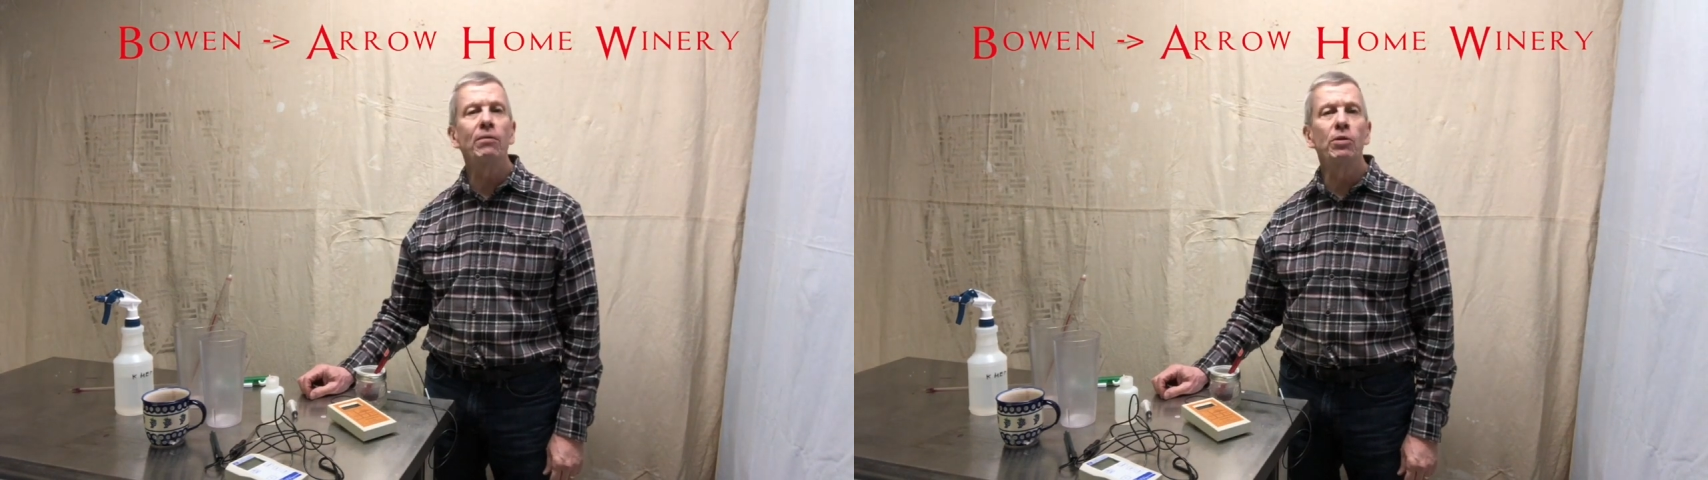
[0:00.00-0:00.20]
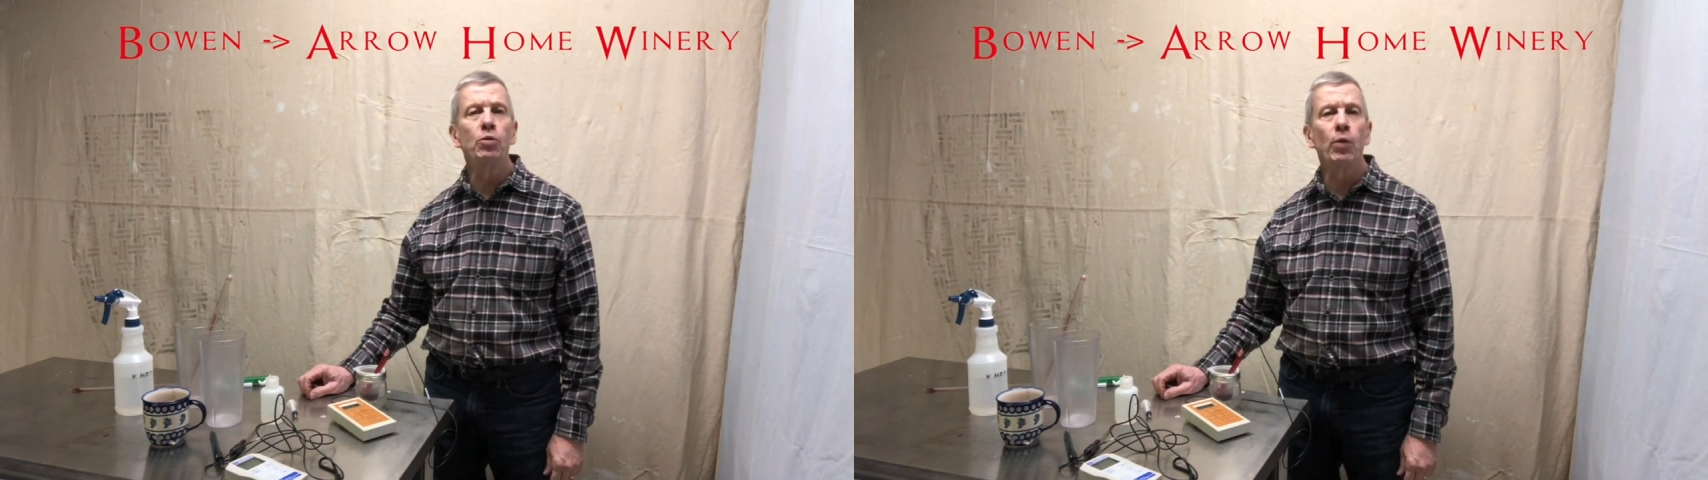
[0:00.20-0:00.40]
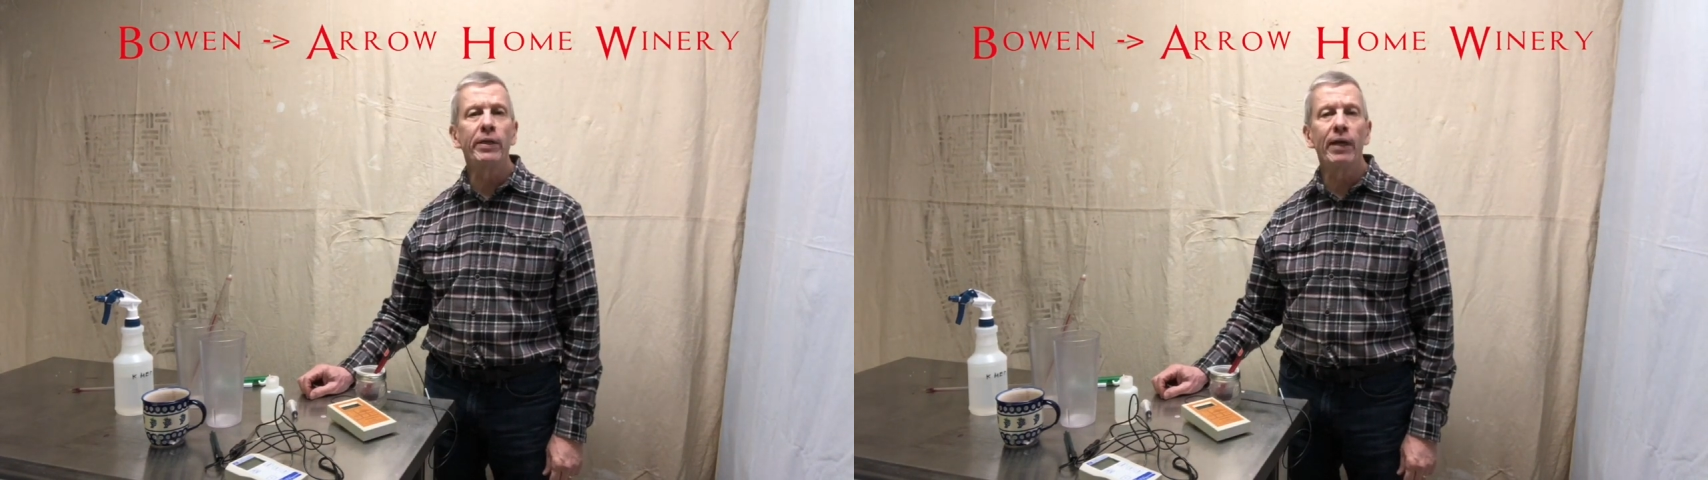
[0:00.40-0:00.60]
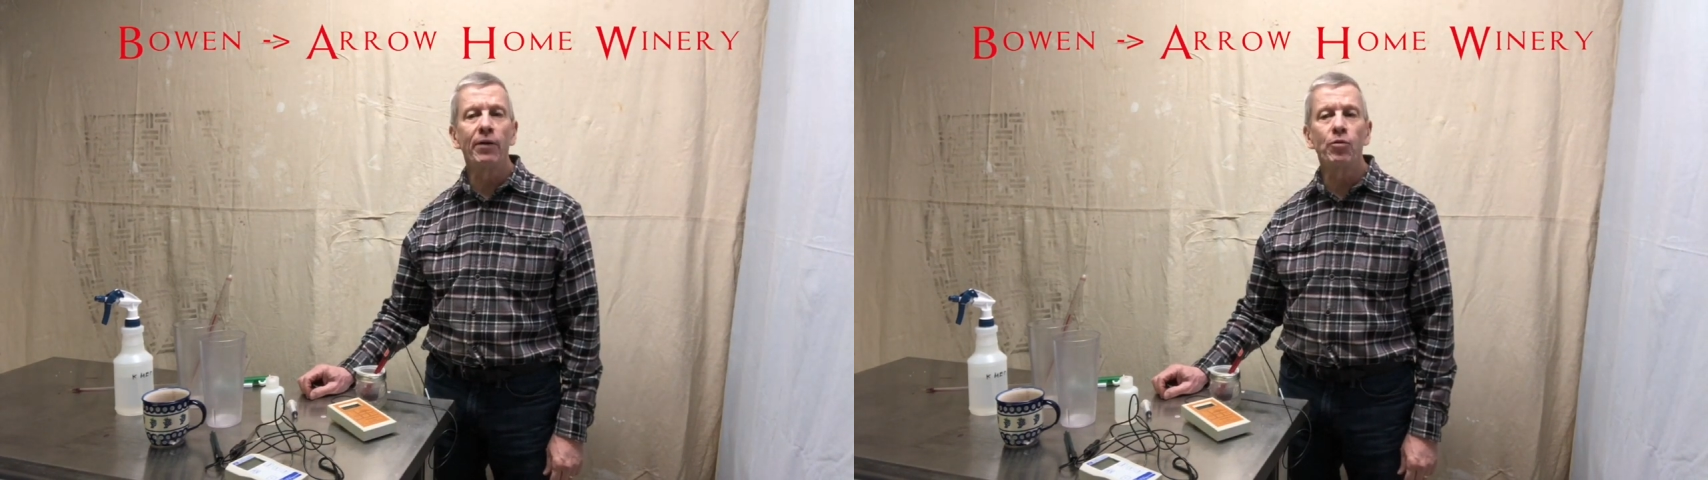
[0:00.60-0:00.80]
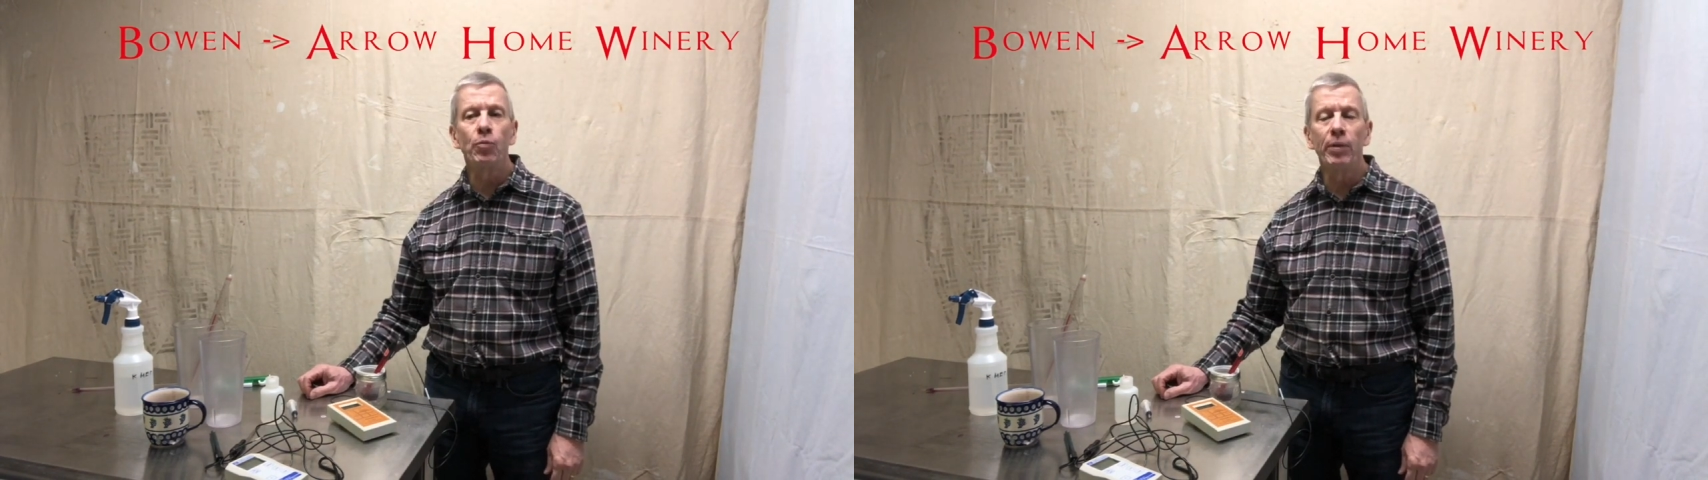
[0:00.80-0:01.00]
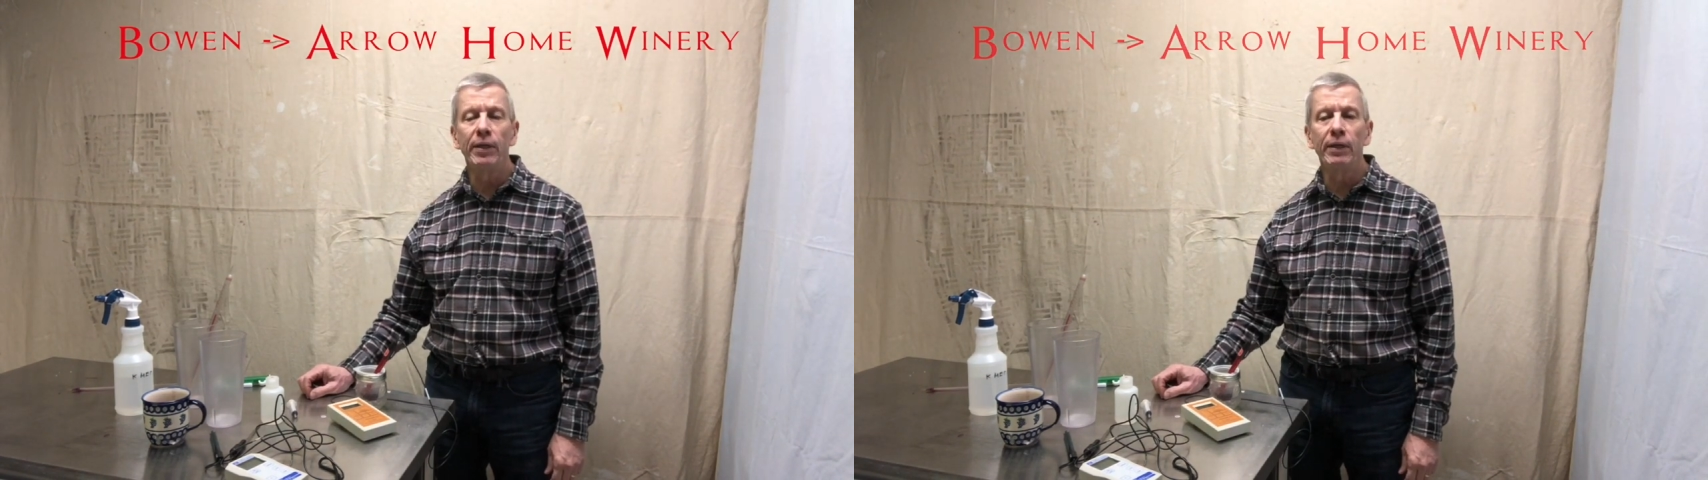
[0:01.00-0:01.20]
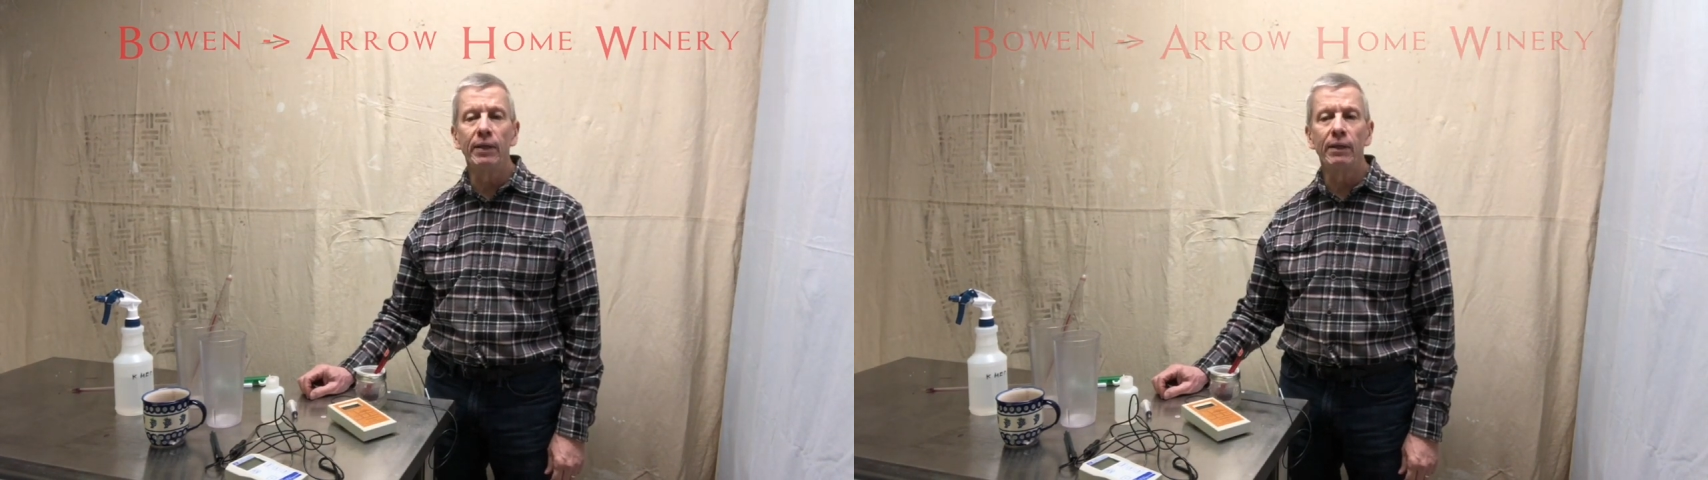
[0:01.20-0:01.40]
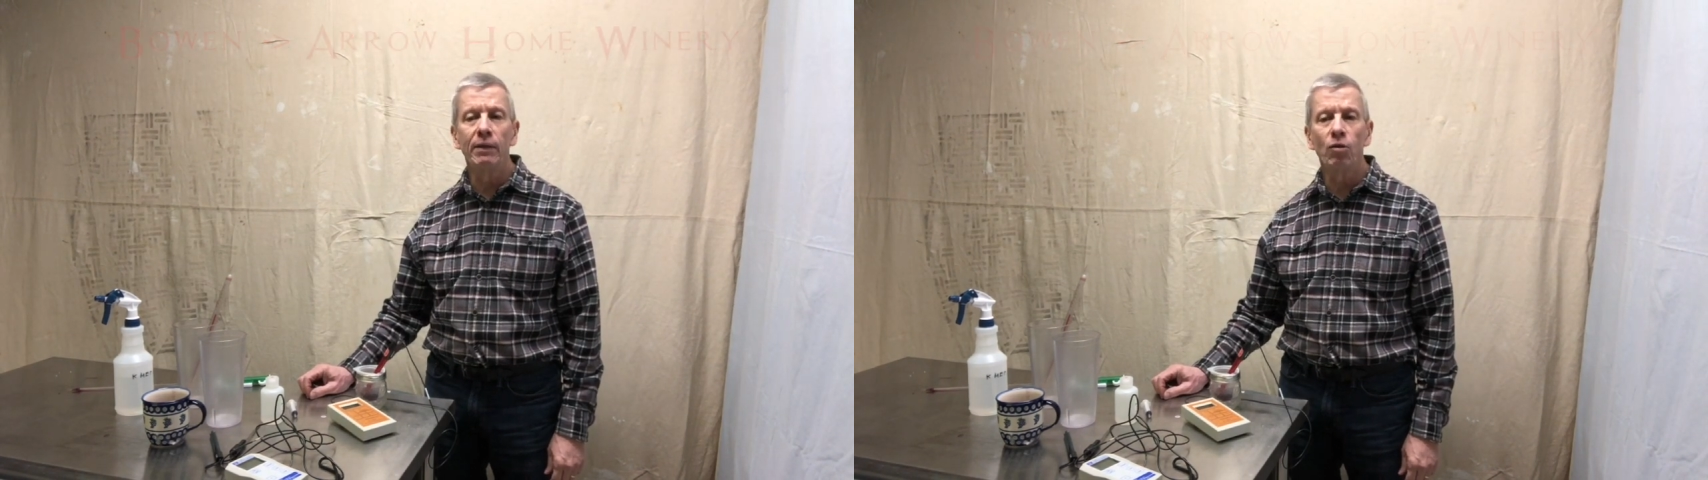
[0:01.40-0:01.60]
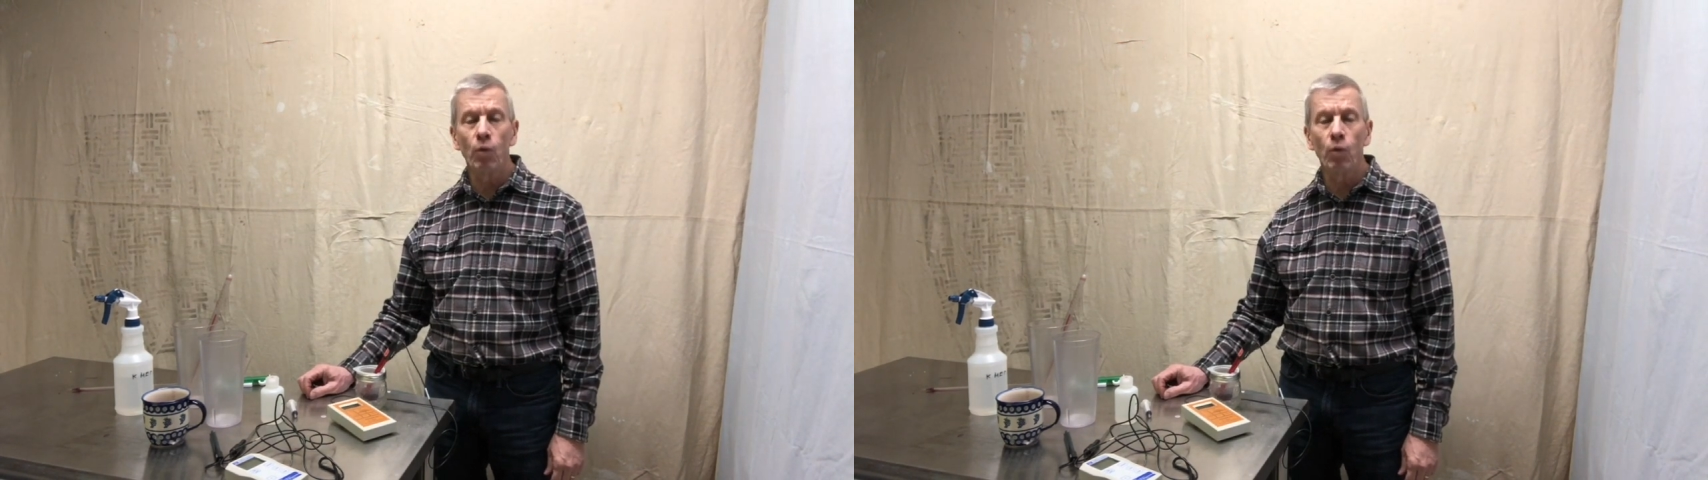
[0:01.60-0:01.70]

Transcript: which worked out to be